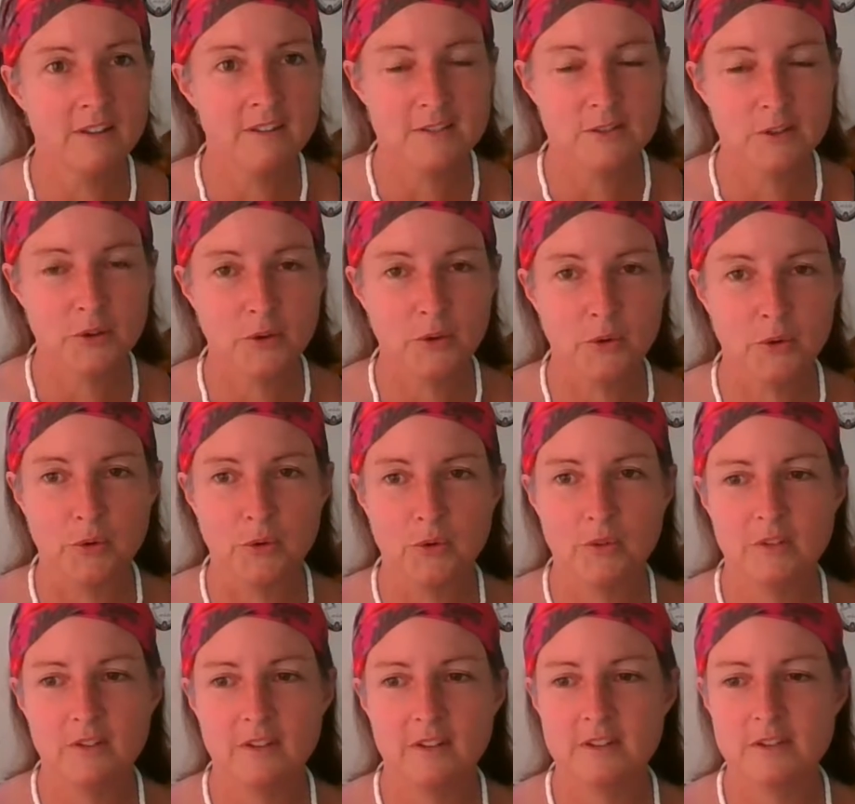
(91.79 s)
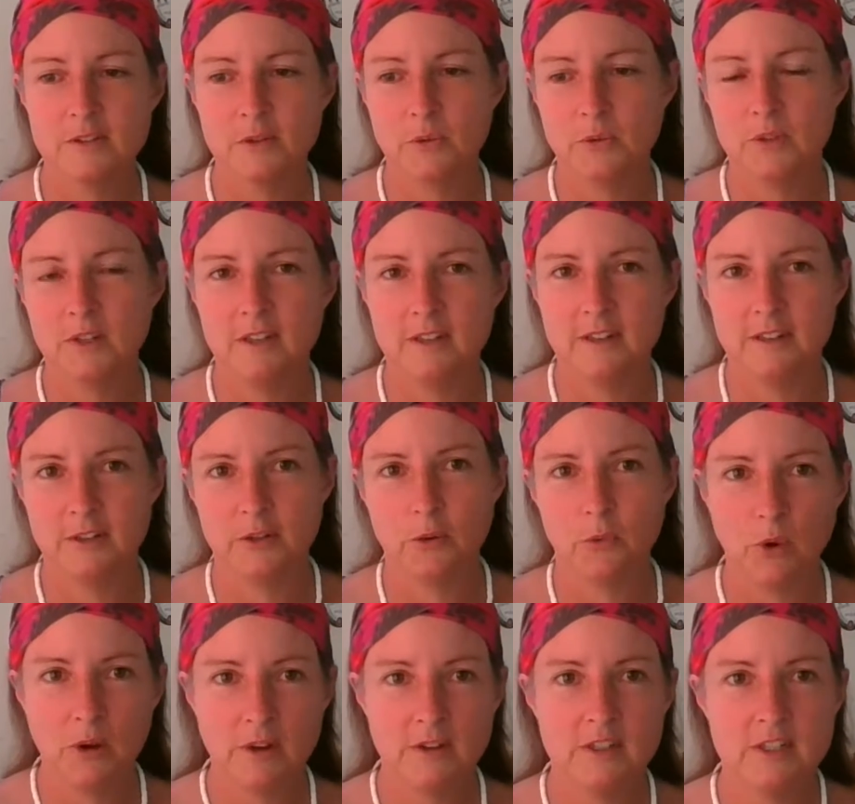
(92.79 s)
So it's only,
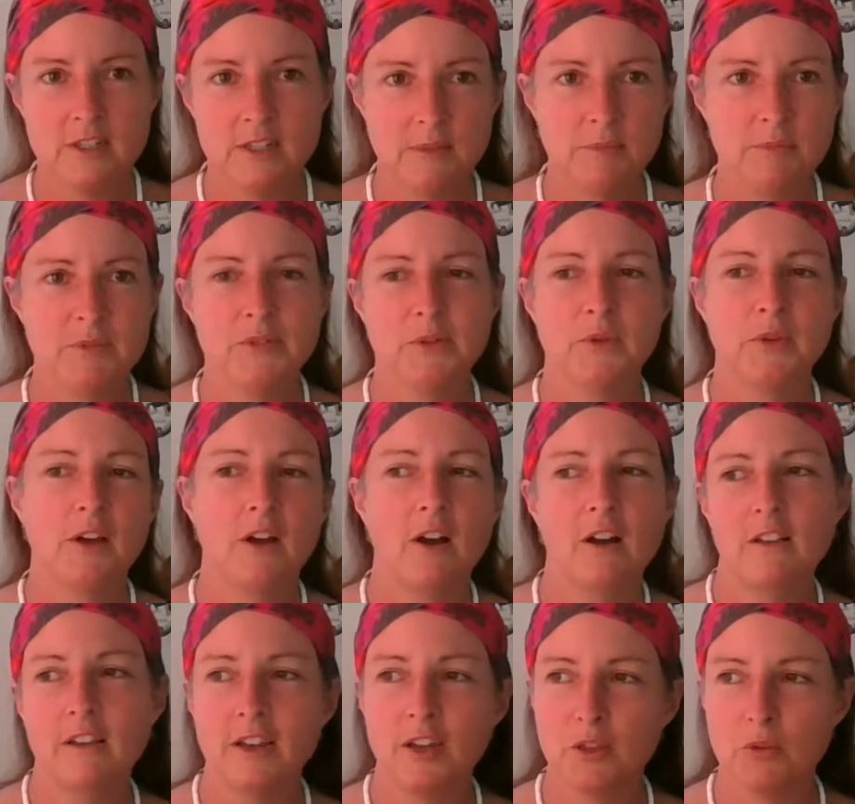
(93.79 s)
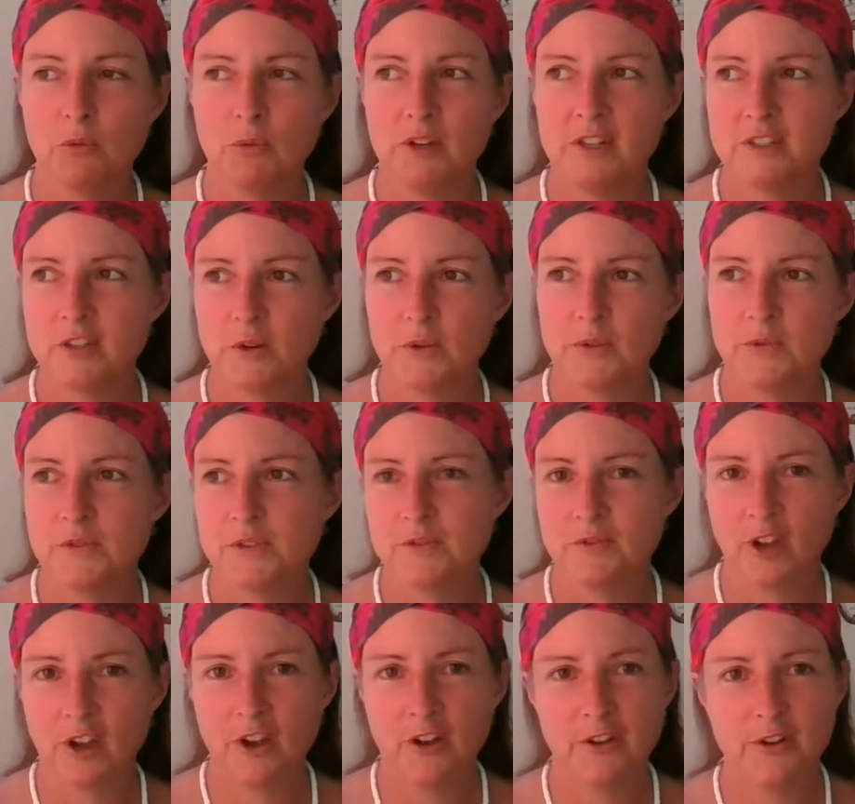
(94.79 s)
one sheep has only got like 3 tones of
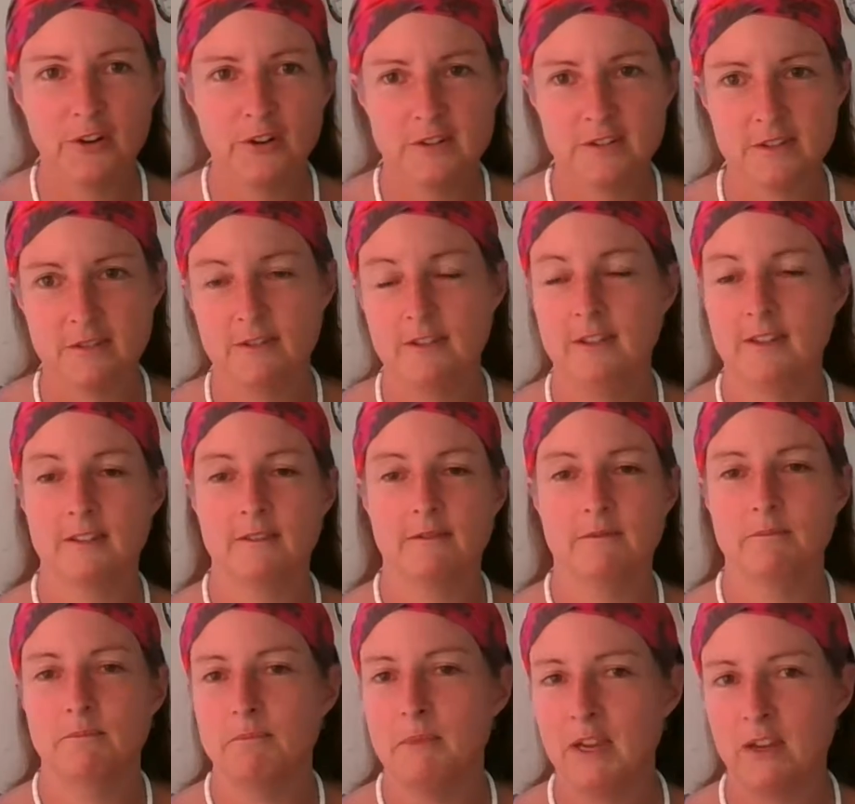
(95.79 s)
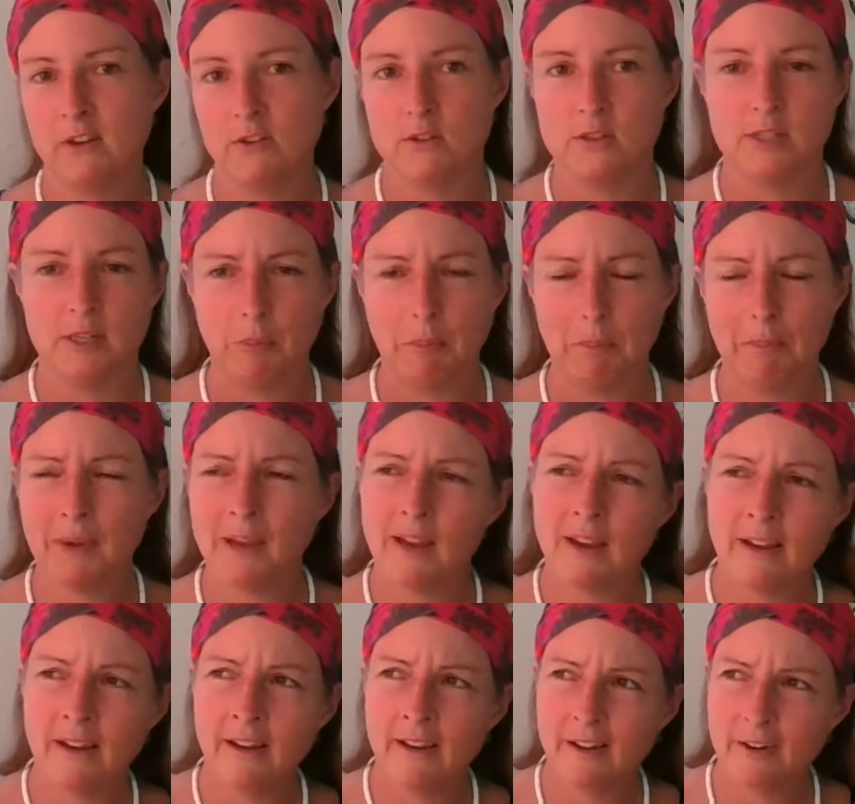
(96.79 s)
color, so you can make your sheep
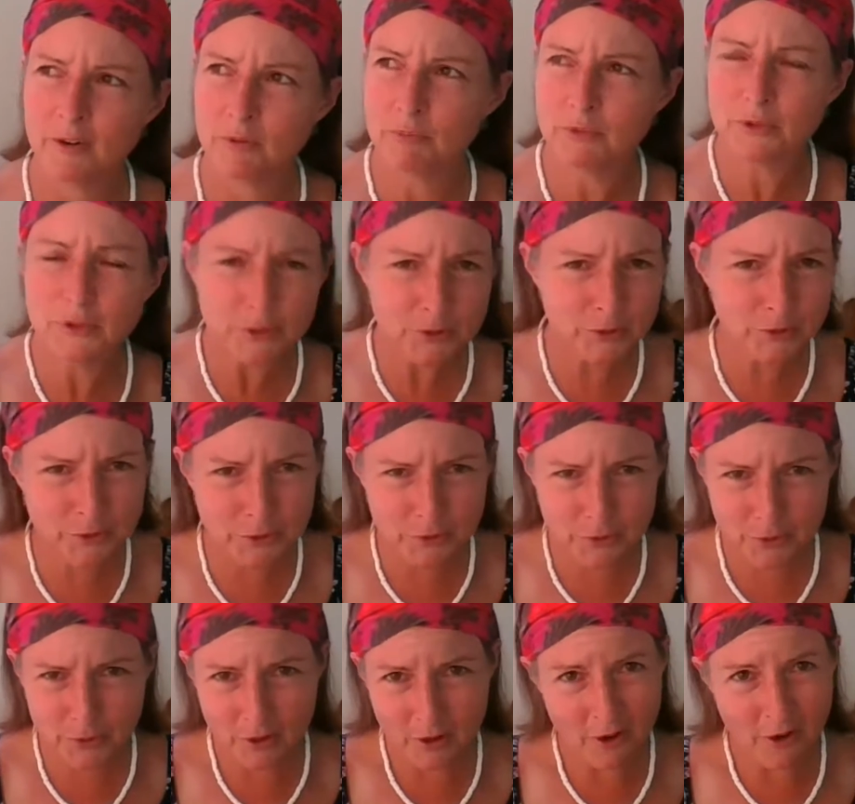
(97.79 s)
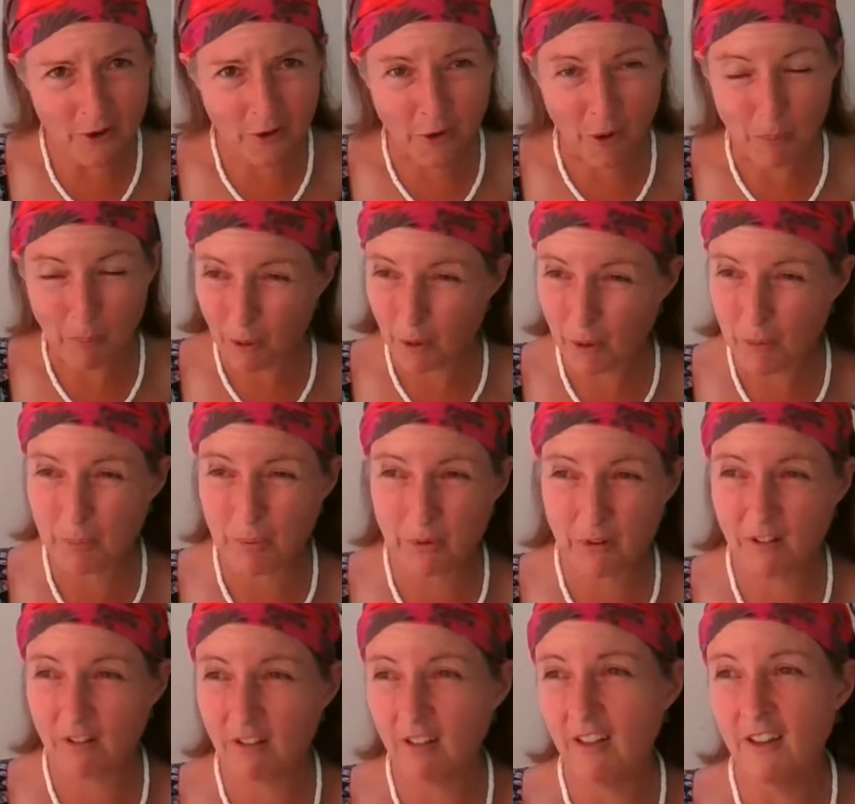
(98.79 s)
pink or blue or
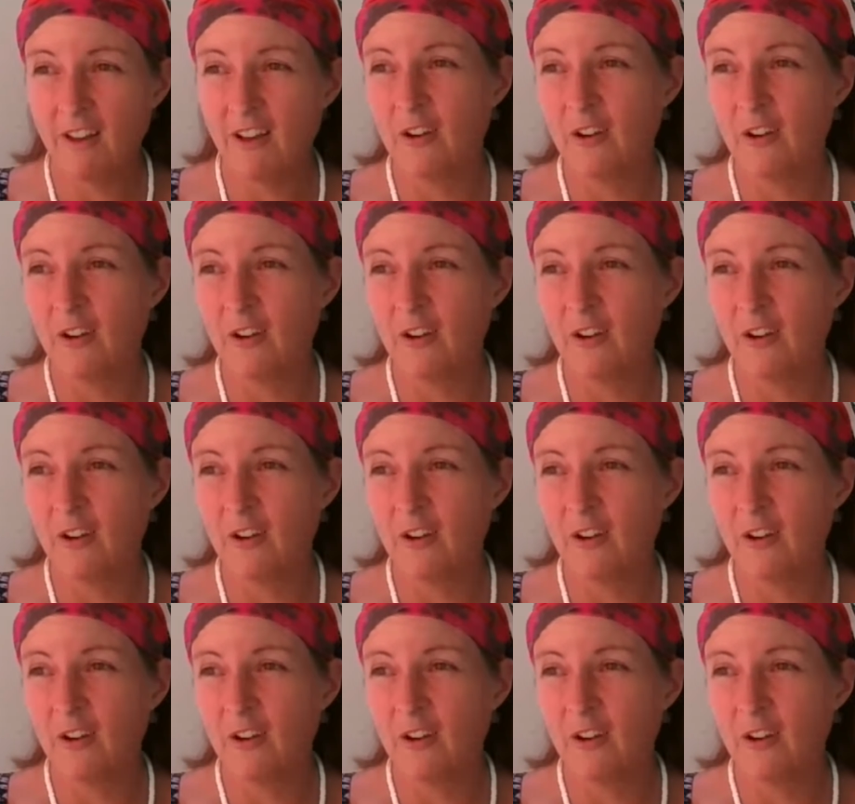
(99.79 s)
purple